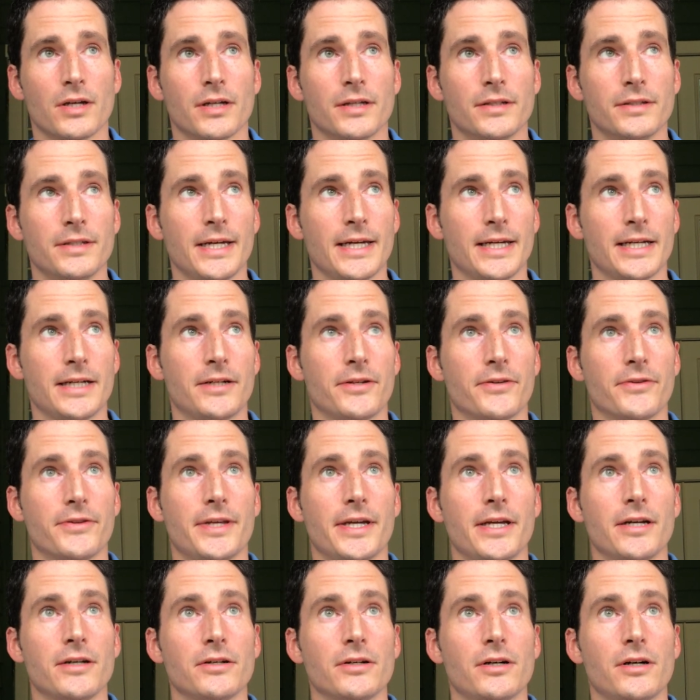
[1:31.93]
Now,
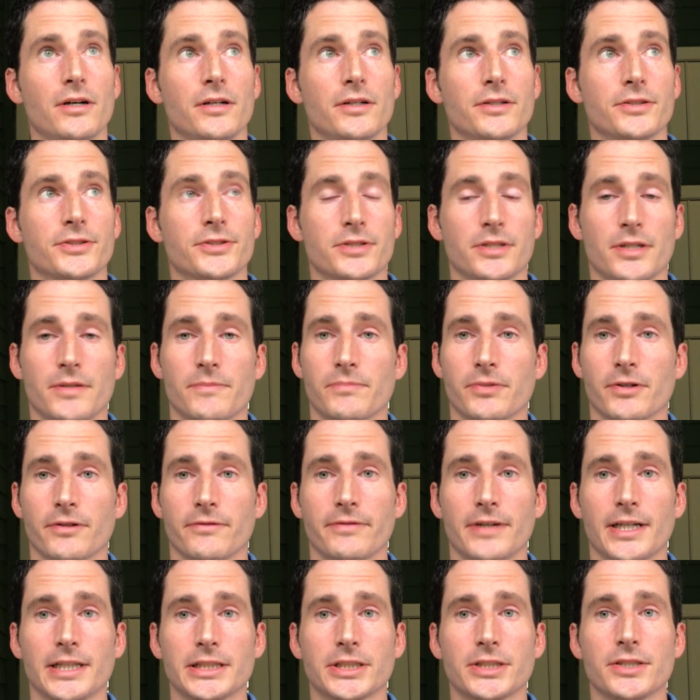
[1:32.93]
there are some
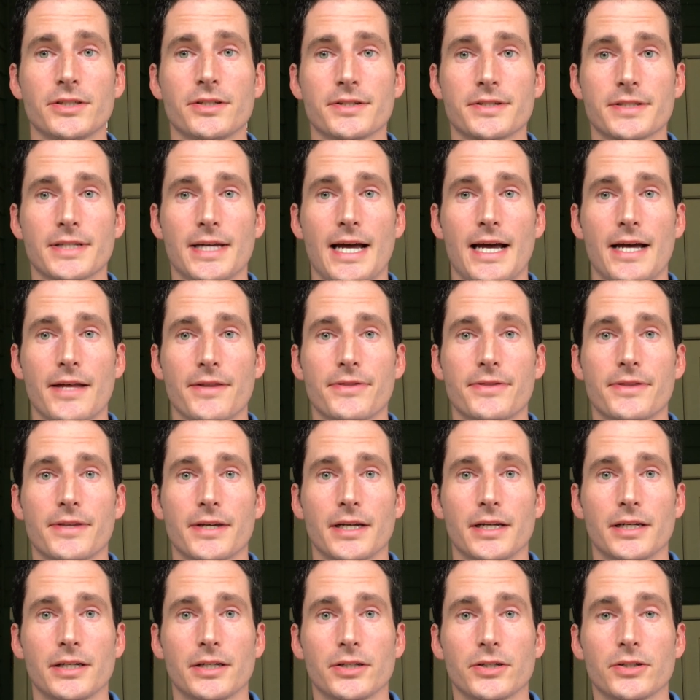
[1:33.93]
professionals out
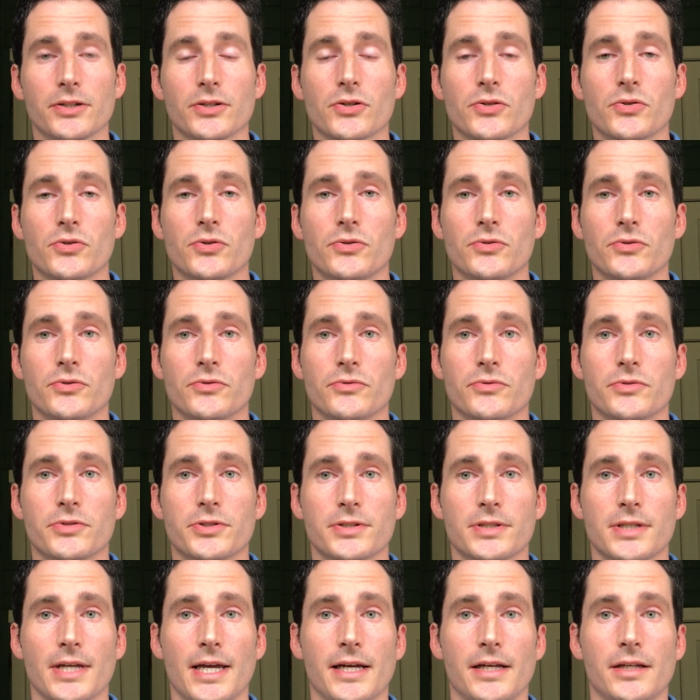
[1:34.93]
there who
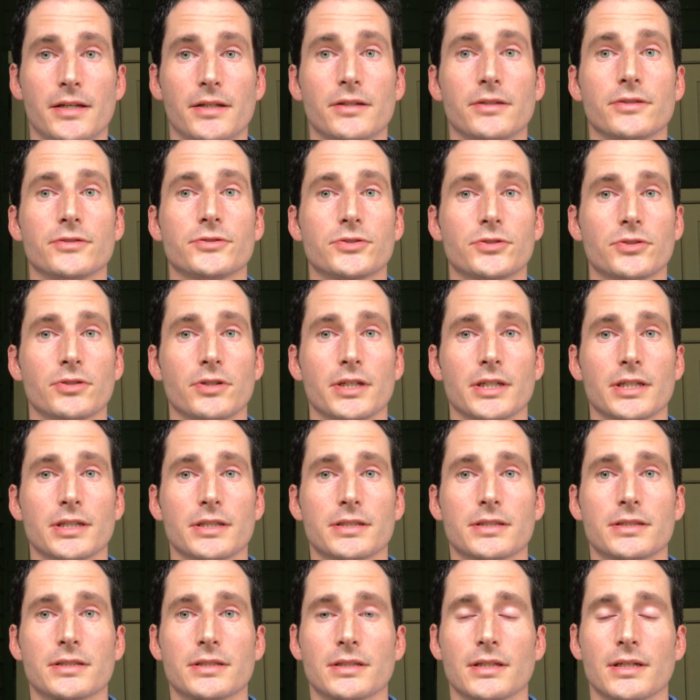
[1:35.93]
sell
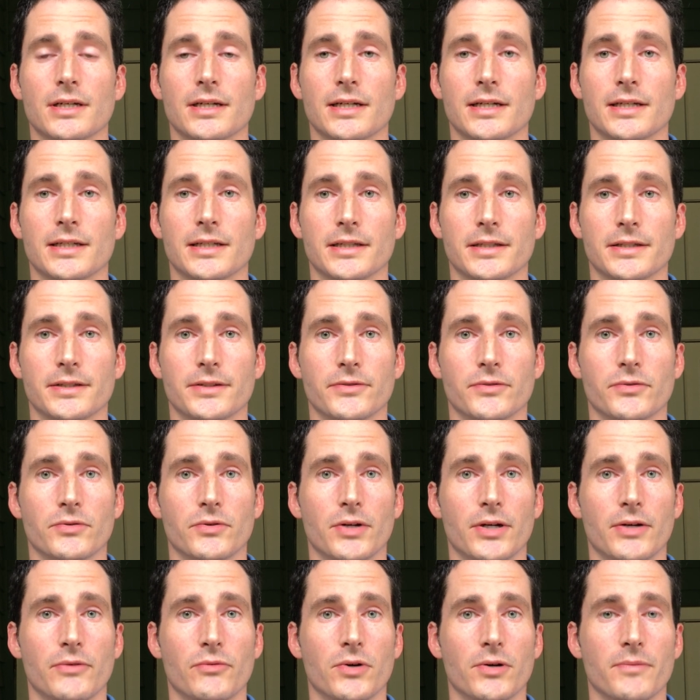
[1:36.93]
tricks.
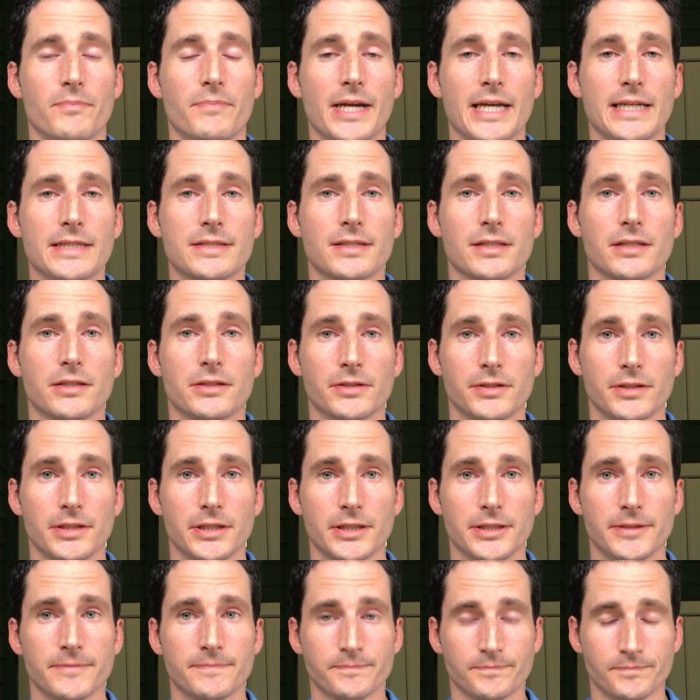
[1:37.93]
Well,
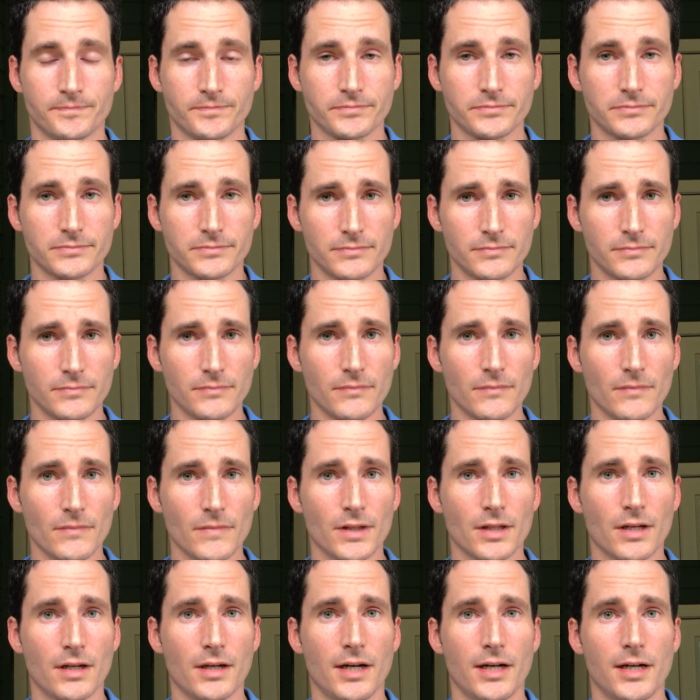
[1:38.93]
basically,
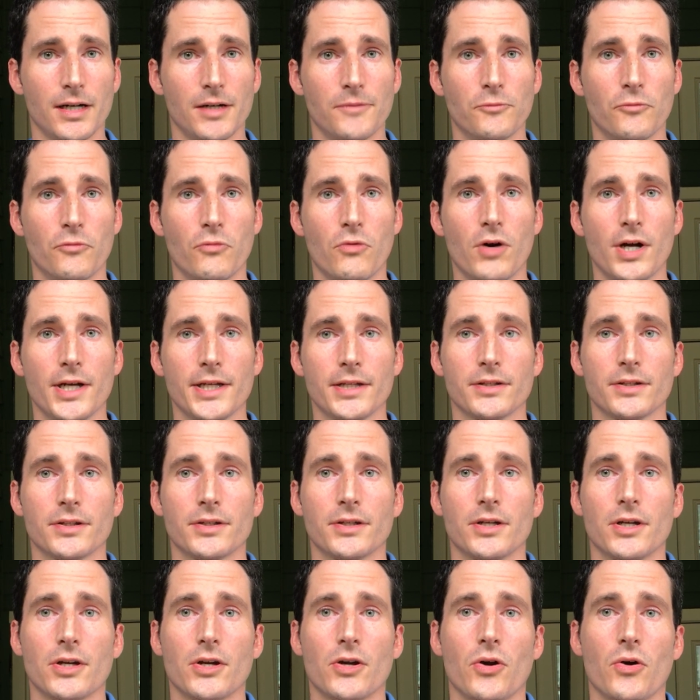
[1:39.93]

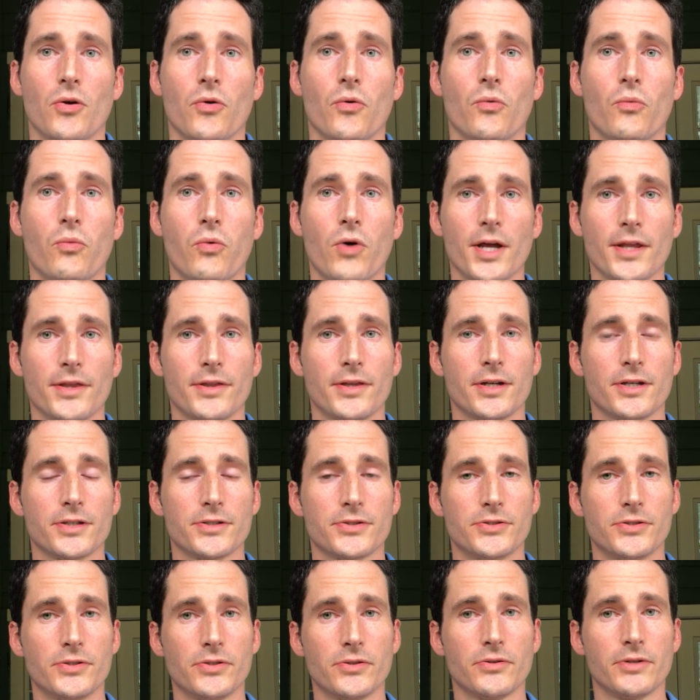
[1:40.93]
what they're
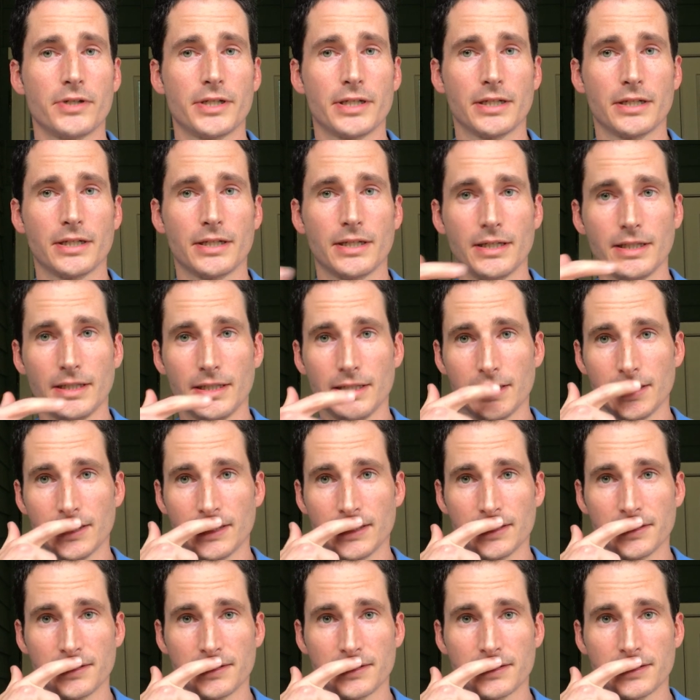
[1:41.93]
doing
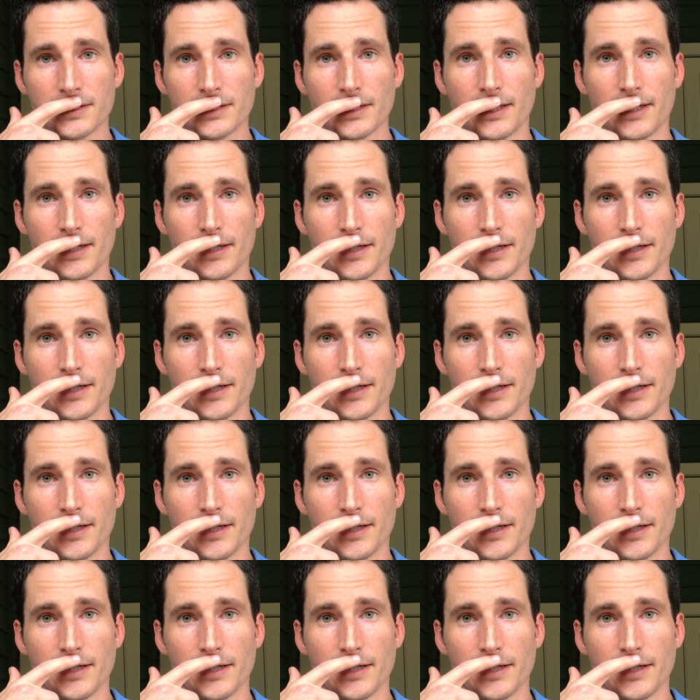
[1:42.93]
is